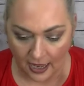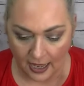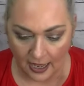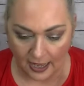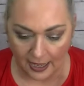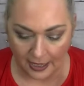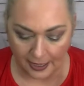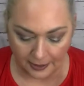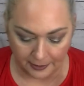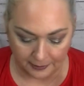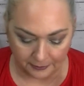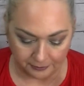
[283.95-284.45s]

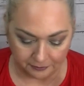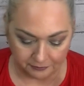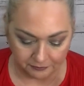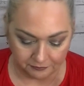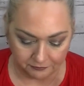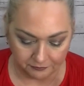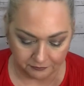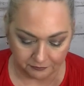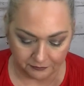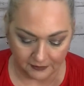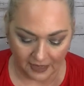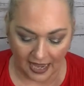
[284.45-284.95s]
Um,
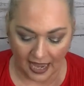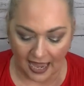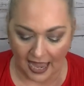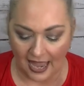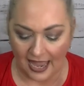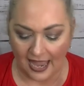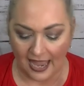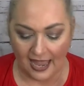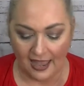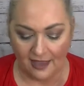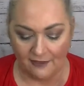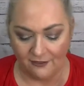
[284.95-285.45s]

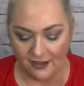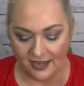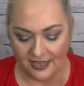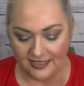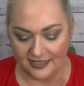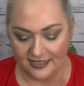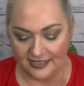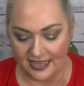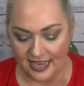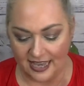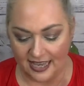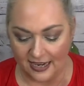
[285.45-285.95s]
I have a
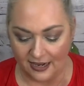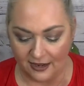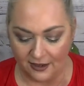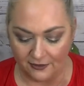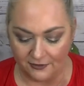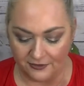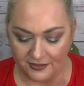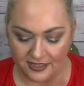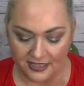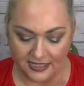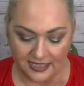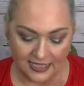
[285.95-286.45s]
set
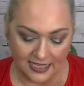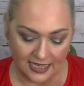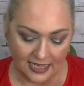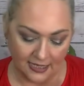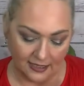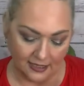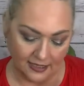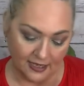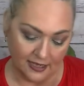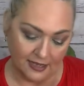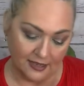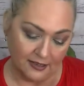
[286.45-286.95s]
of
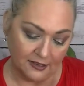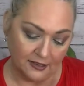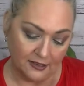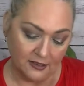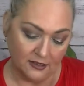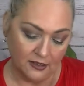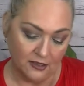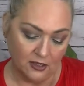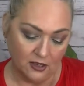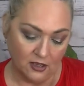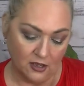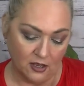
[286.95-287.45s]
Stila
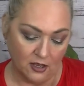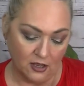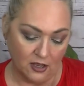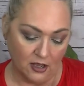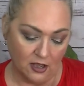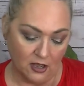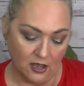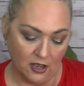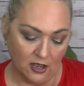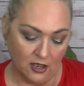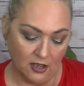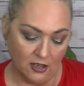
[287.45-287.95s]

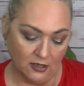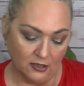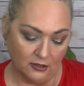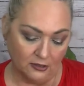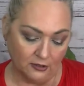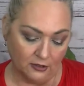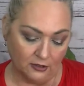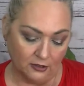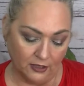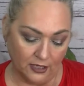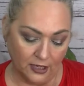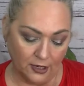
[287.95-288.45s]
uh,
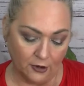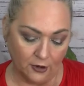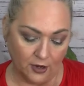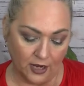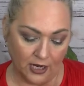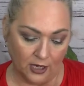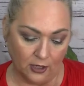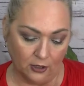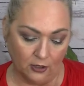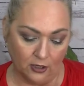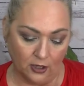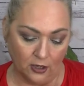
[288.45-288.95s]
Glitter
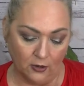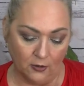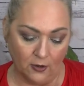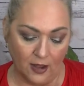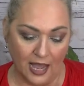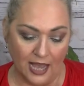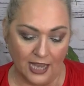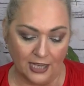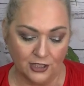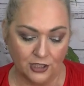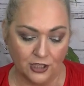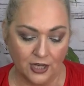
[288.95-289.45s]
and Glow
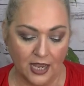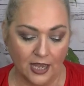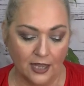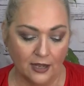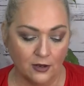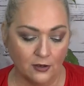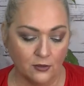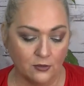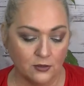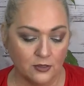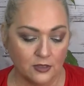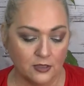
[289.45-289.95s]

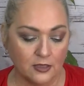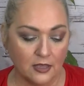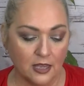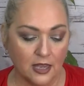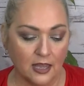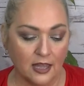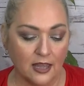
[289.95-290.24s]
eyeshadows.